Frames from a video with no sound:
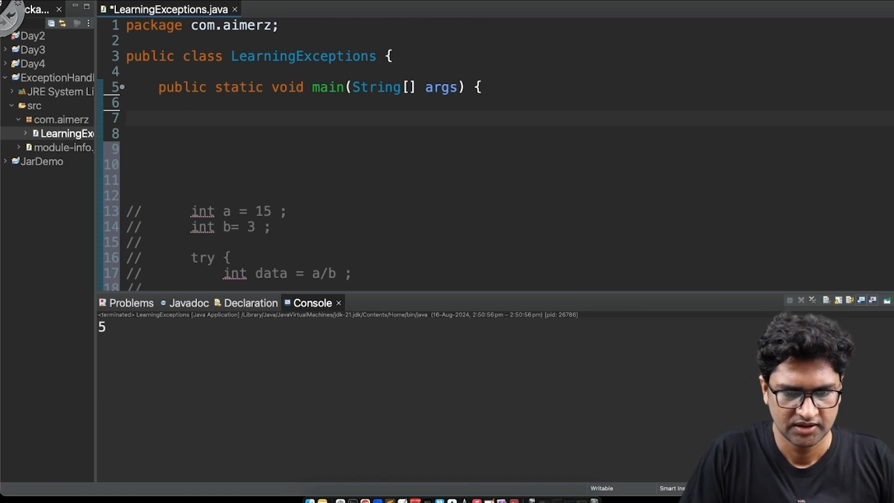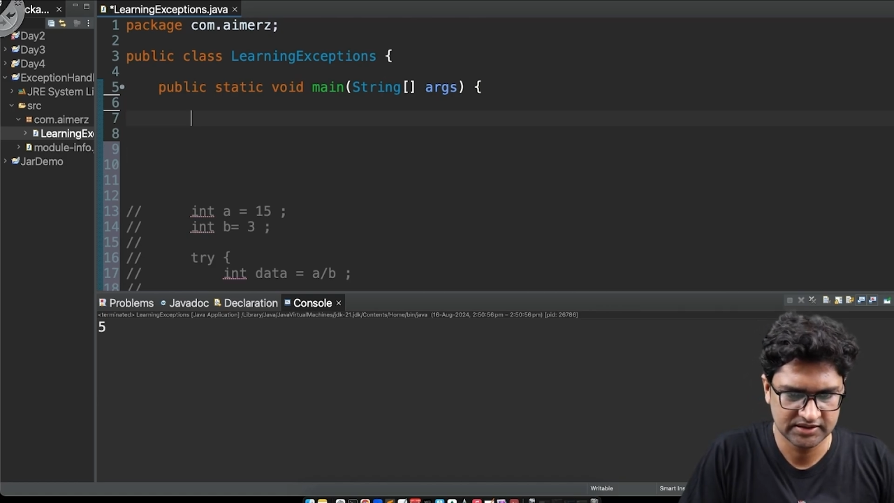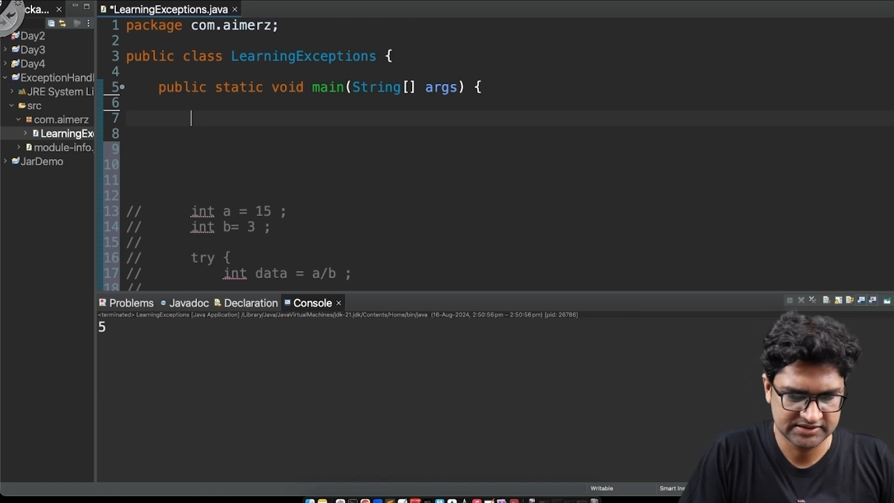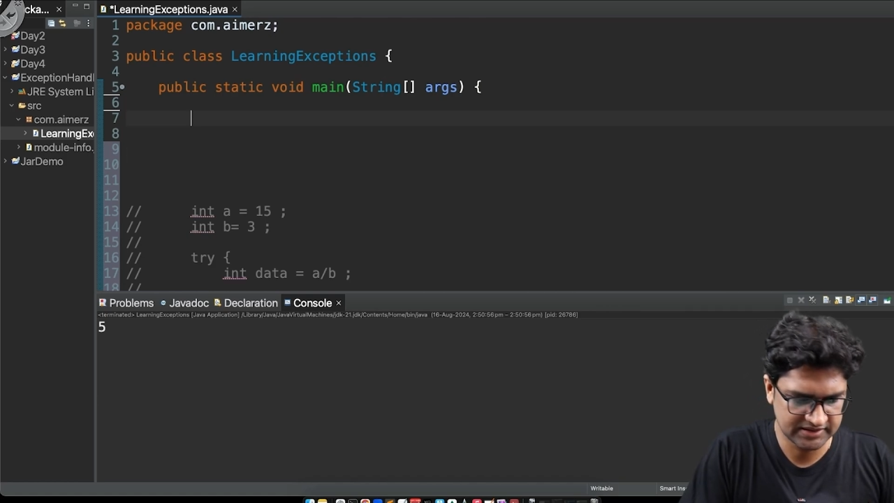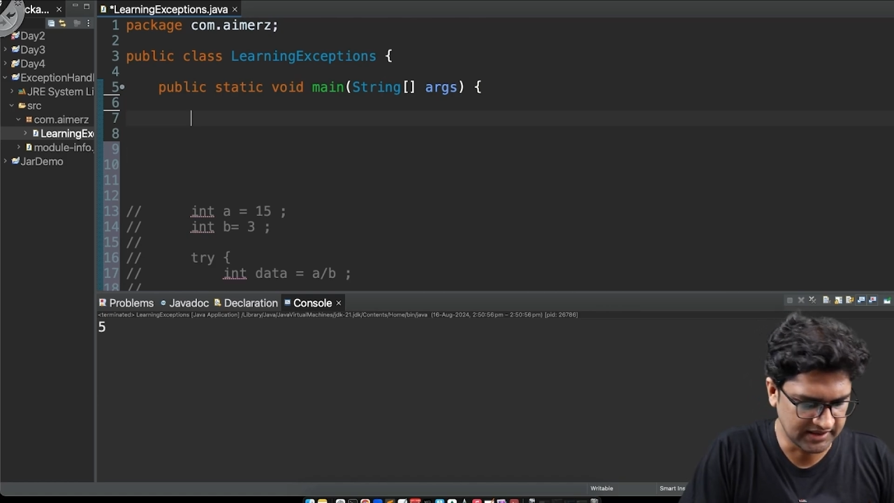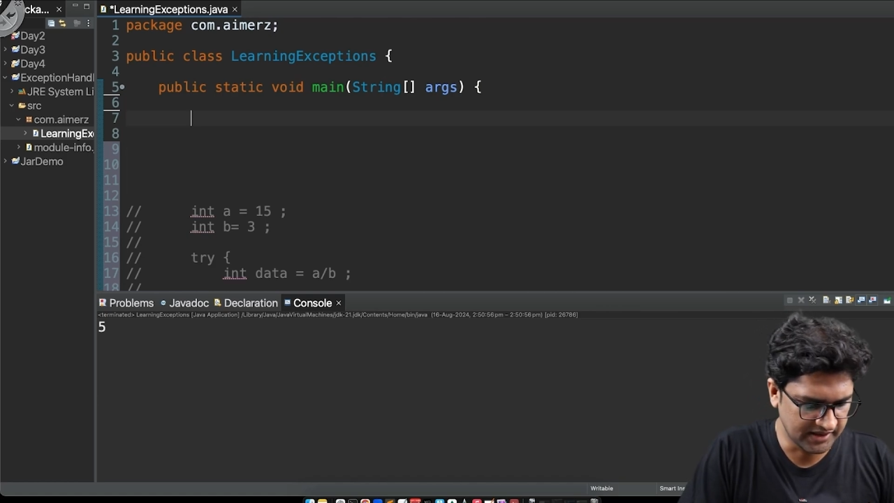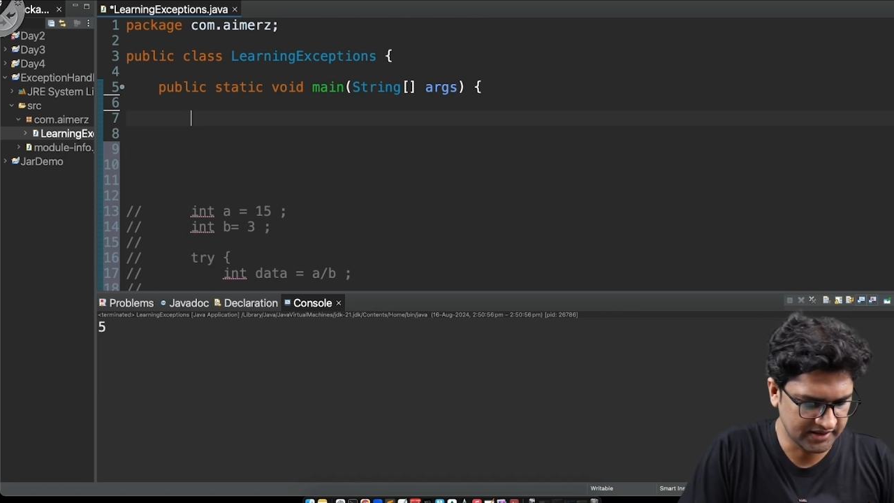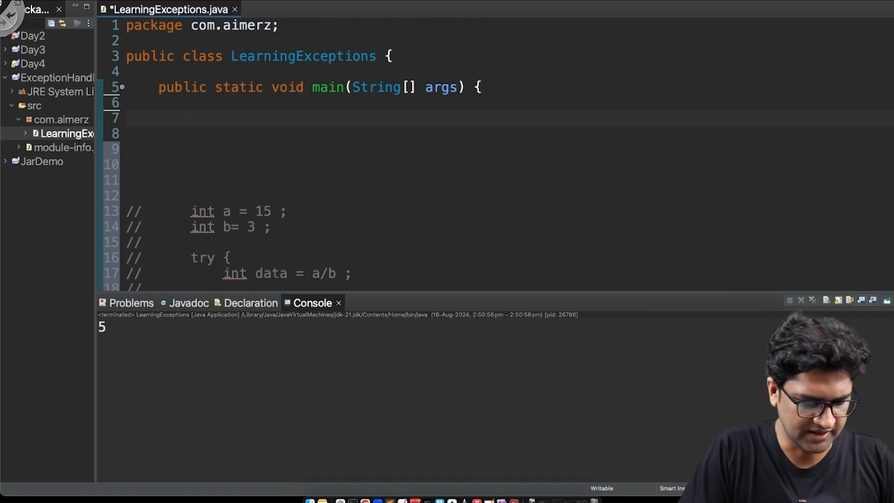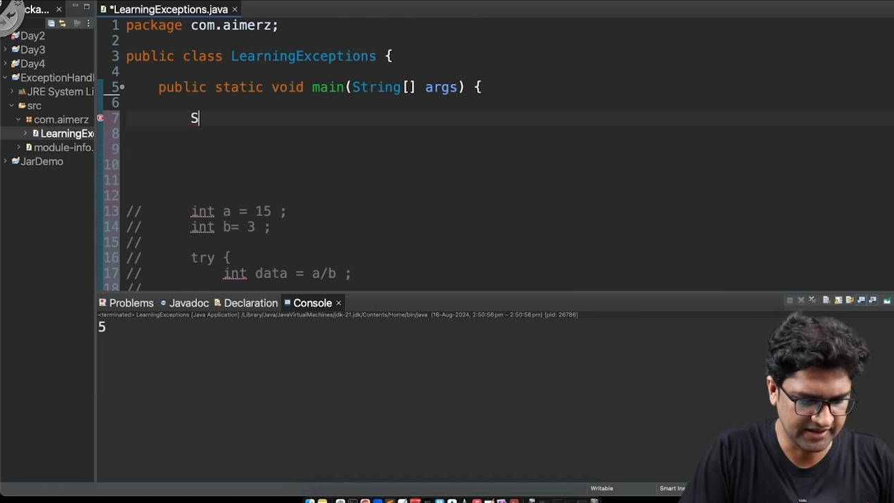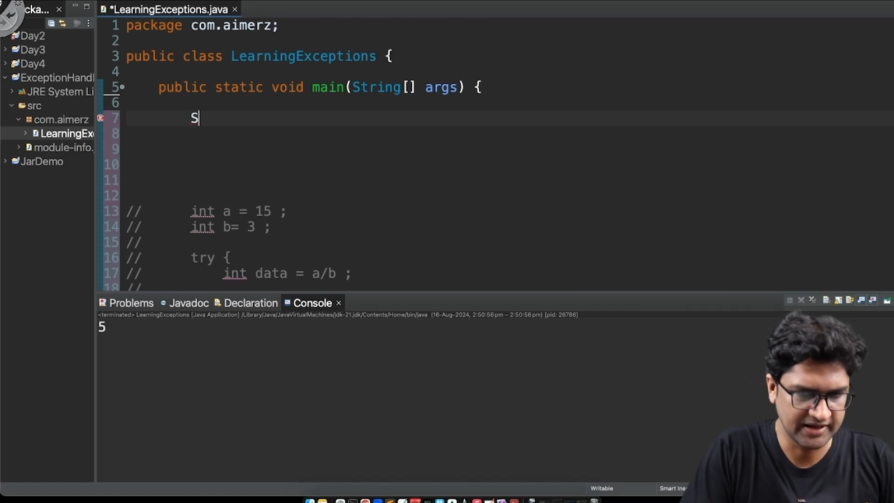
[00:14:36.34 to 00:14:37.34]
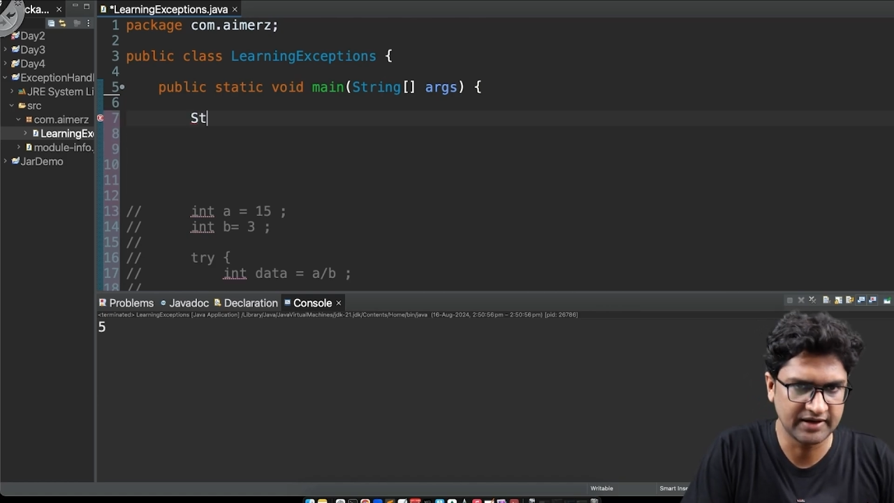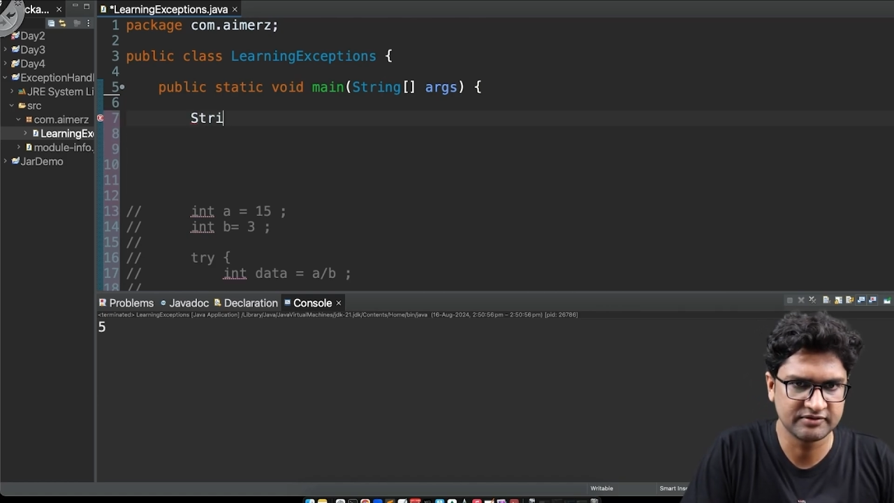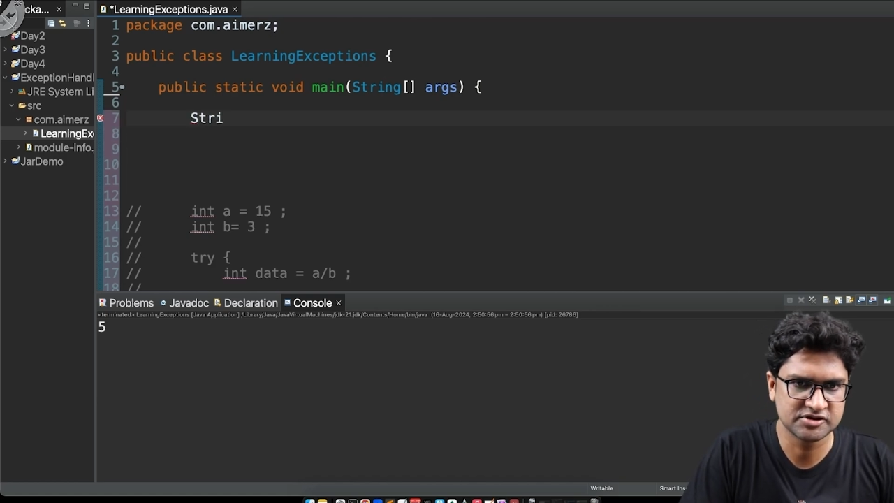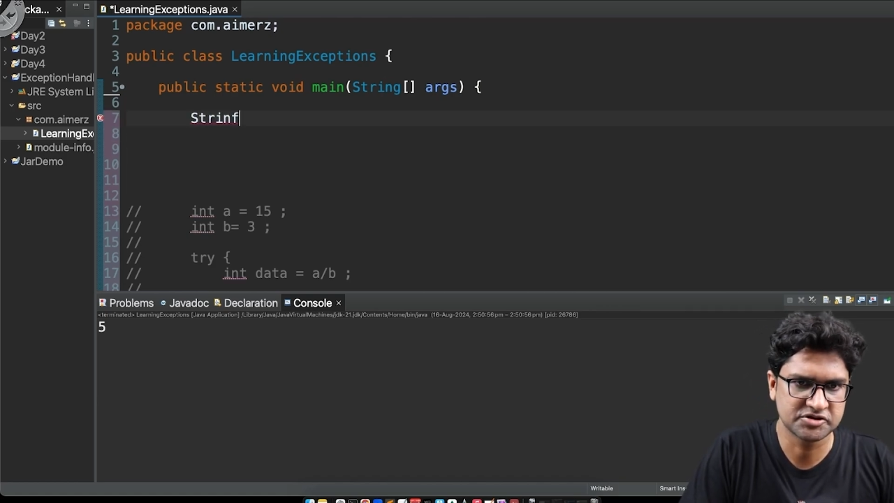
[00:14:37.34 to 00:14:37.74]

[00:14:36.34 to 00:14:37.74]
Let's say that I have a